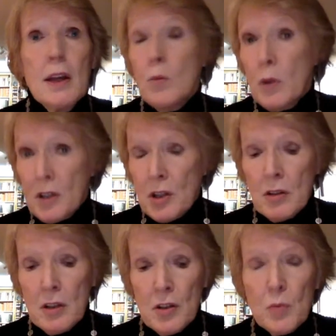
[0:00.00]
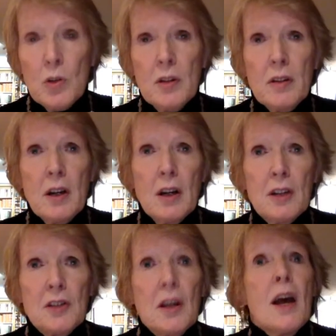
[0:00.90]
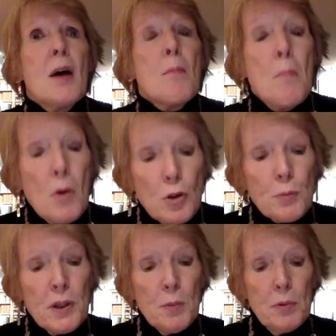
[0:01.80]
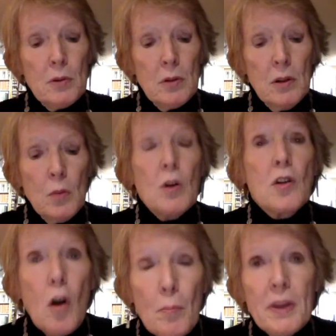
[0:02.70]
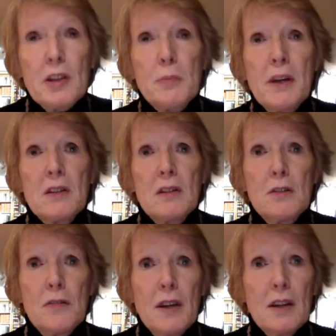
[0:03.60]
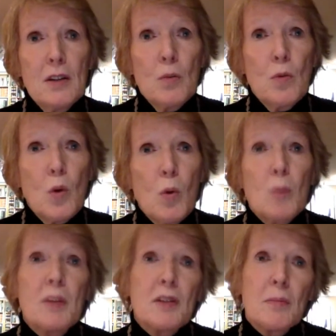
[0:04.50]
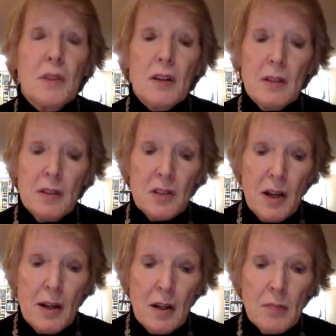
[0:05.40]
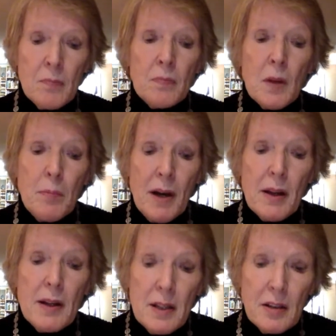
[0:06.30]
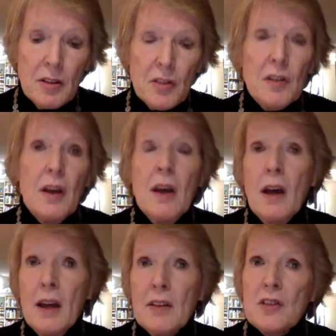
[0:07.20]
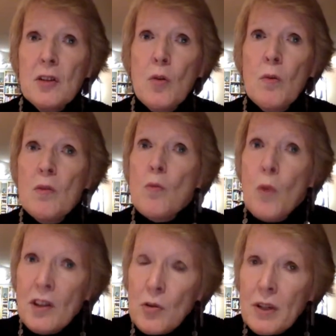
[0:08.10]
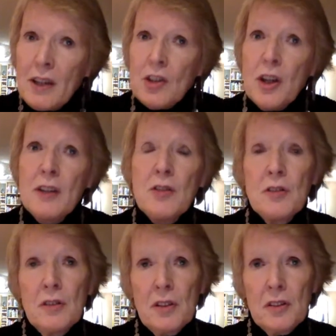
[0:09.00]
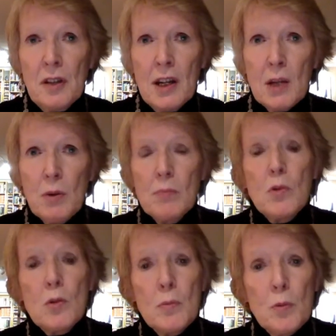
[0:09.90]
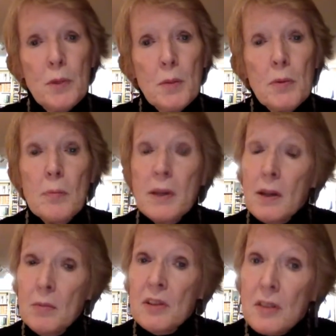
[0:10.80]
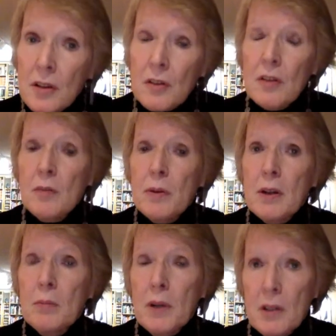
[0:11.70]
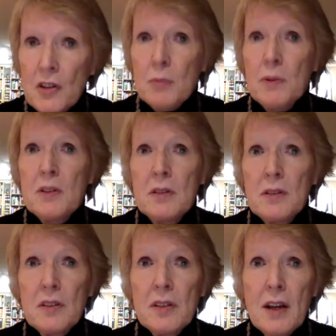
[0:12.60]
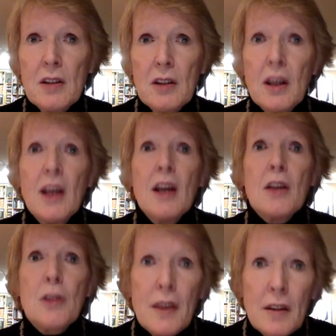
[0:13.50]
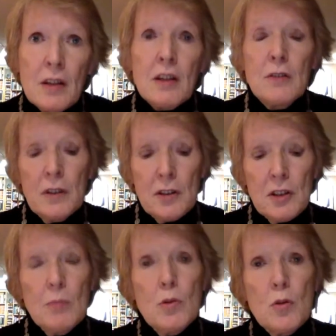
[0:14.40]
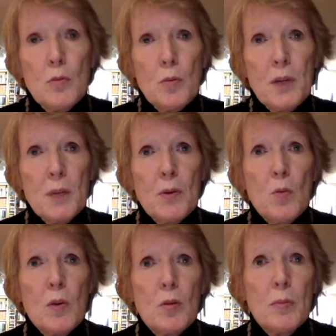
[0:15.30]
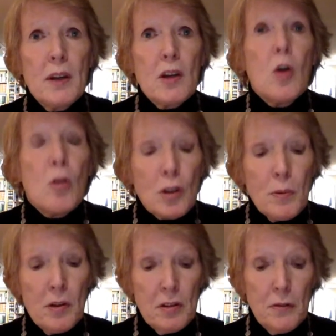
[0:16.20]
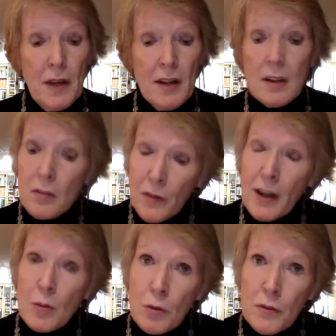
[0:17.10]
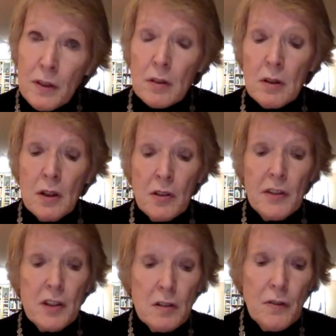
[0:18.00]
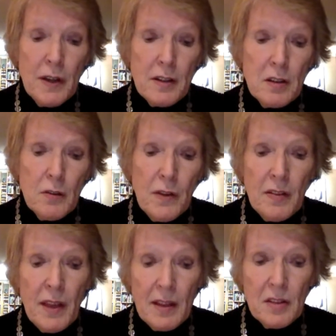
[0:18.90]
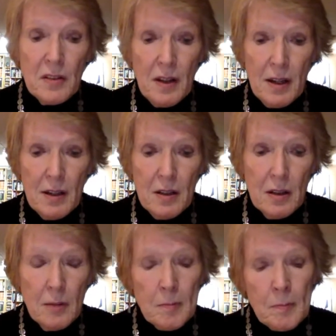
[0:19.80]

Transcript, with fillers: in which there is a warrior caste, most people will not be expected to fight. War will be something that is done by elites. And so when you get changes in society where more and more people become citizens, become participants in society, then conversely, more and more people will be called upon to fight, and in fact, will feel that they should fight to defend that society.